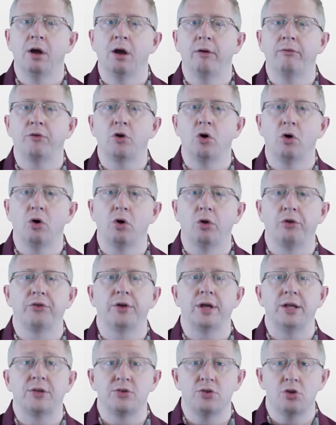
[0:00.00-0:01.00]
Of
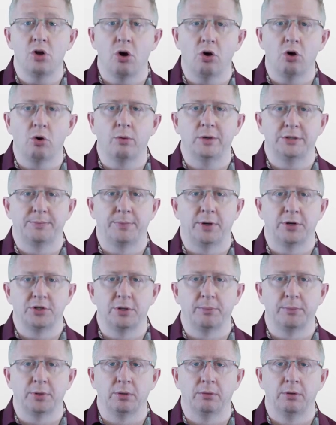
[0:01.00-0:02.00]
course, it's not always
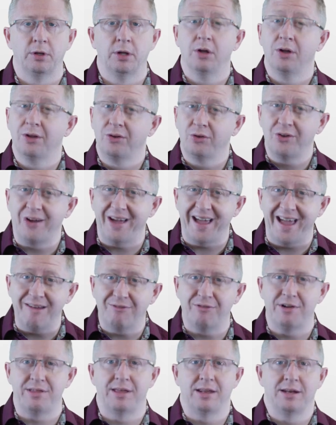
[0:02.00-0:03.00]
possible. Not
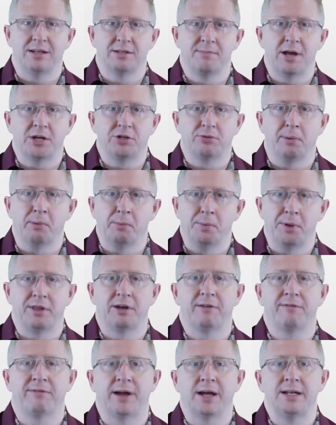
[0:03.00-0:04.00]
everything is measurable with a
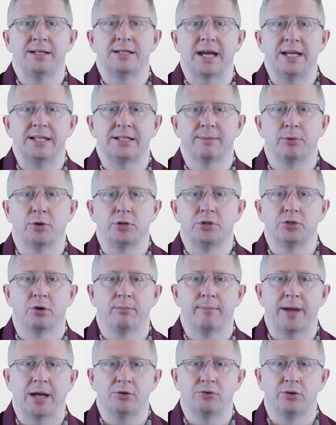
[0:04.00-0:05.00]
defined data point
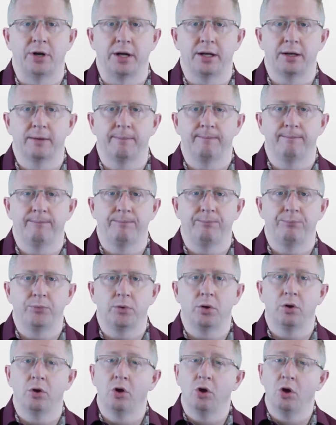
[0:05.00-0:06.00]
or metric.
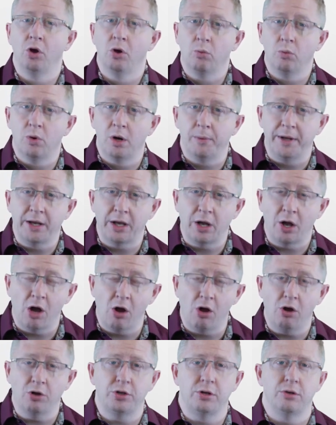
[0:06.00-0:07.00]
Where we
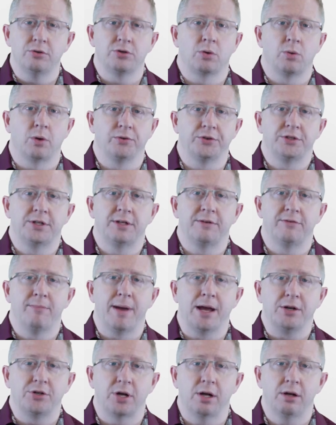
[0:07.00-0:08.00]
can't use a quantitative
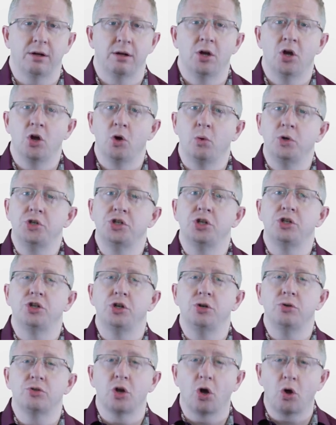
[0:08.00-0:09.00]
measure, we should
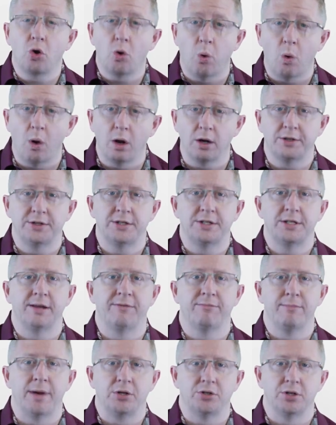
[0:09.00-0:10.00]
use
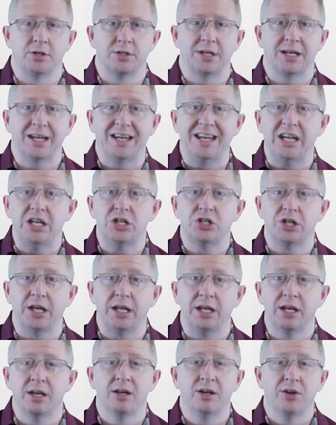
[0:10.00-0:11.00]
qualitative measures,
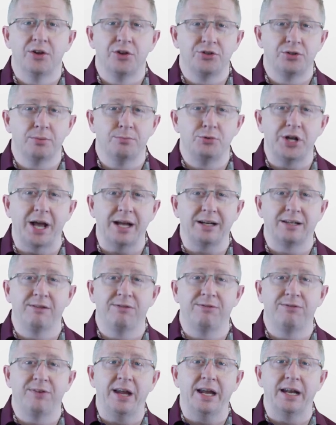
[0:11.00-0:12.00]
e.g.
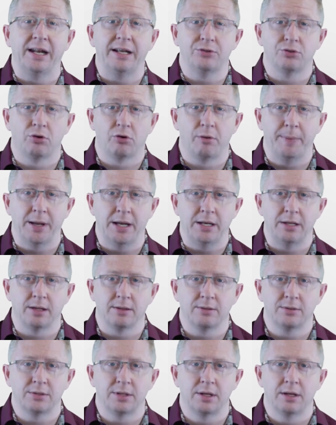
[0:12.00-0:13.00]
subjective feelings or
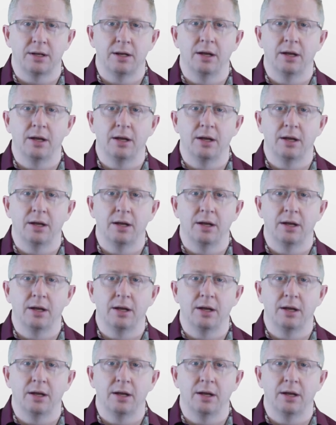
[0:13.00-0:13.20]
opinions.